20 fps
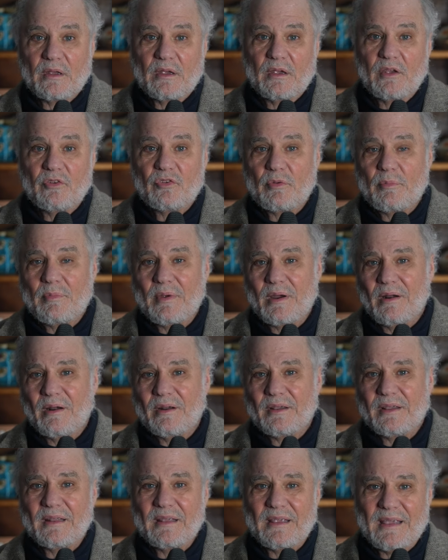His
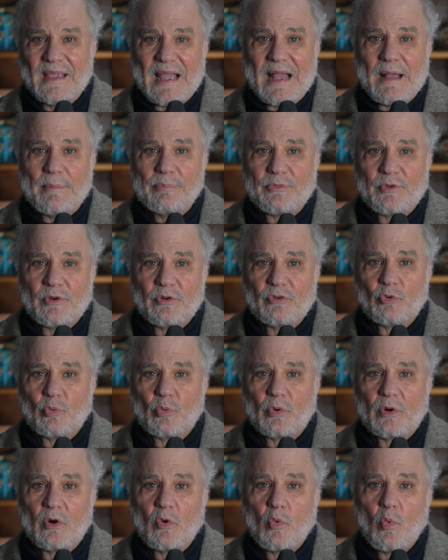American captors
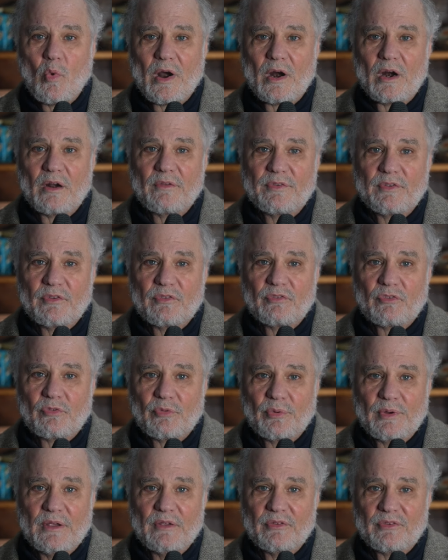were aware of his
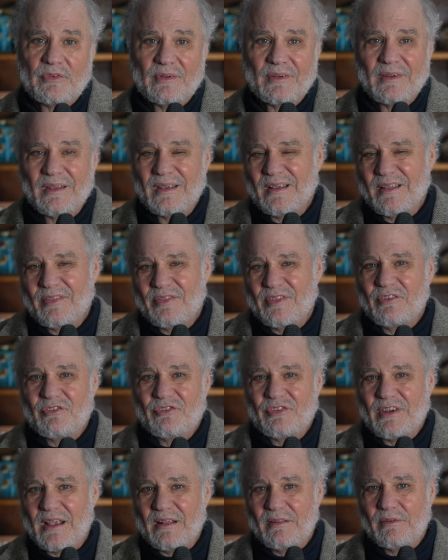treason. The
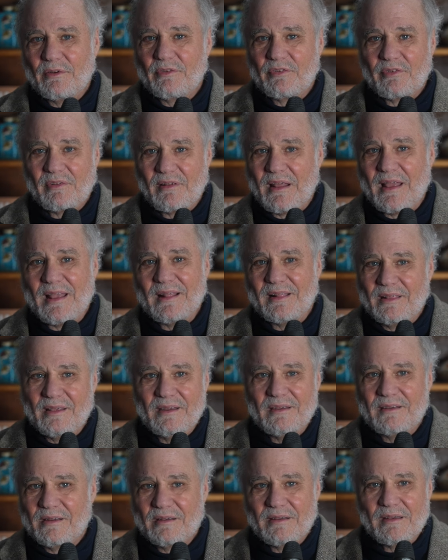jailers likely
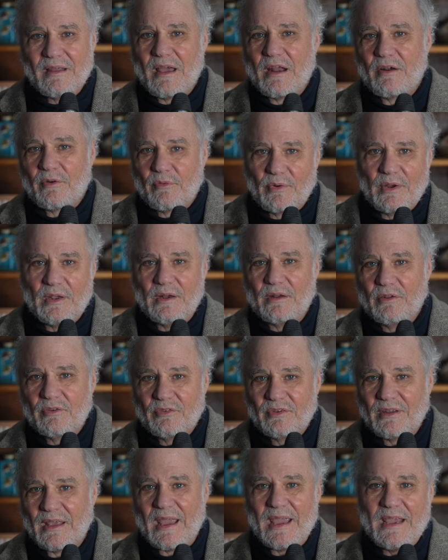did not read
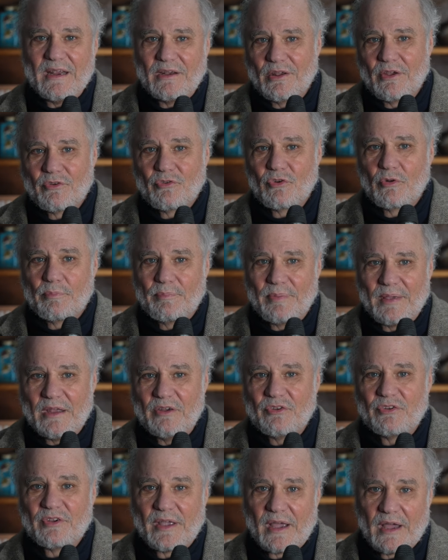his
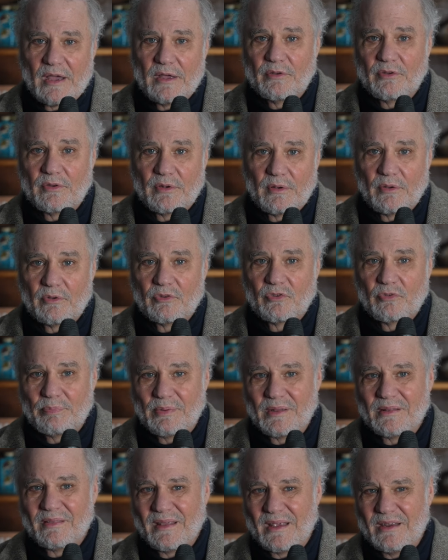800-page cantos,
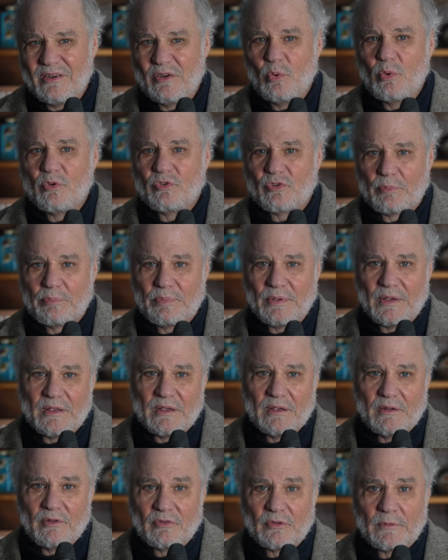but they knew his
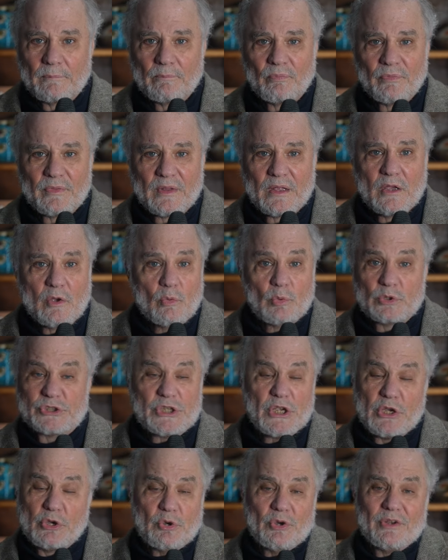opinions, which
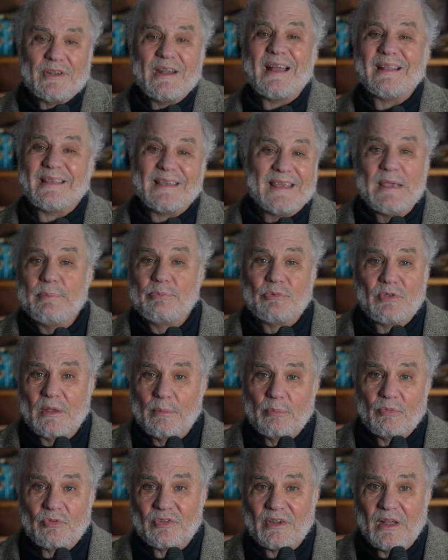he could not keep to
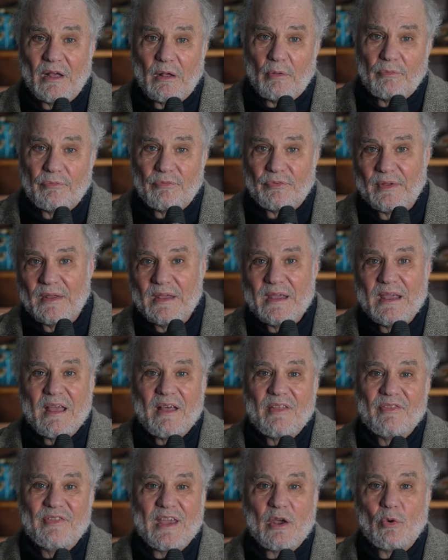himself.
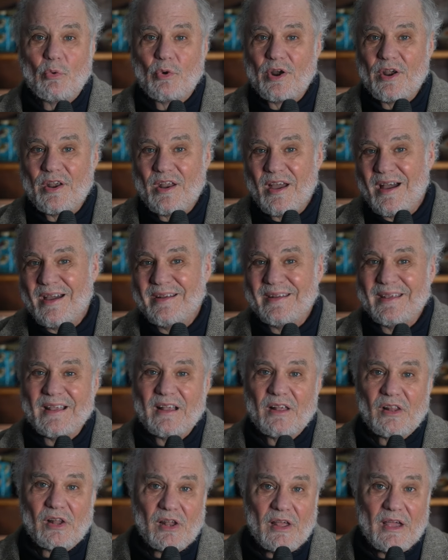They were not
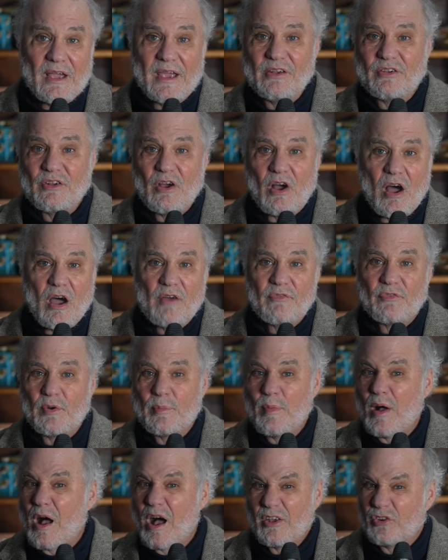inclined to offer
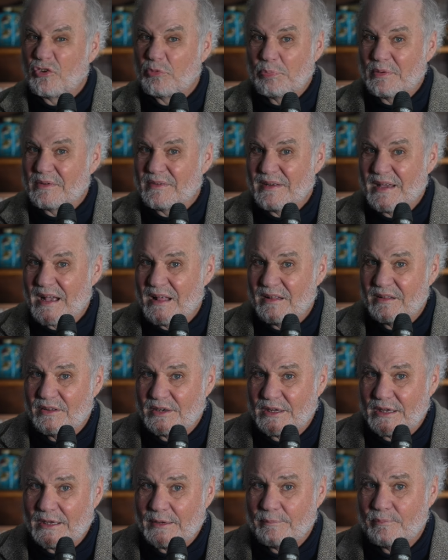him
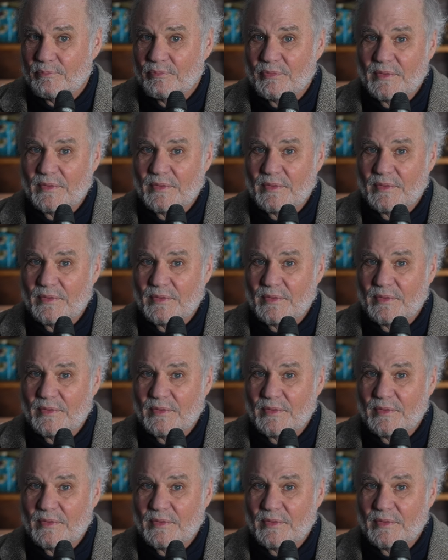hospitality.